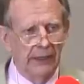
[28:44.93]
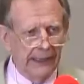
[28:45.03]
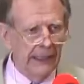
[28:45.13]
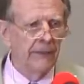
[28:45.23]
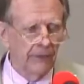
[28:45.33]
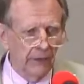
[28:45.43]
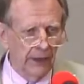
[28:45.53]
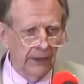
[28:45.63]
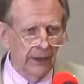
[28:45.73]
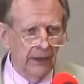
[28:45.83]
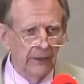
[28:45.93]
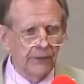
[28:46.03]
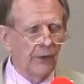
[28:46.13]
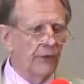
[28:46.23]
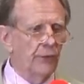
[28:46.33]
an invalid,
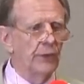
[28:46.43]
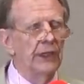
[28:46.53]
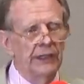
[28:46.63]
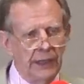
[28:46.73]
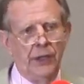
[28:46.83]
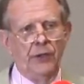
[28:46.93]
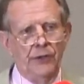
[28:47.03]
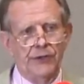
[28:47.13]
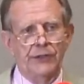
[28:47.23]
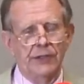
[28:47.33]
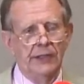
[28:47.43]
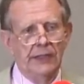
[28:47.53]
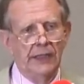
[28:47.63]
for three years,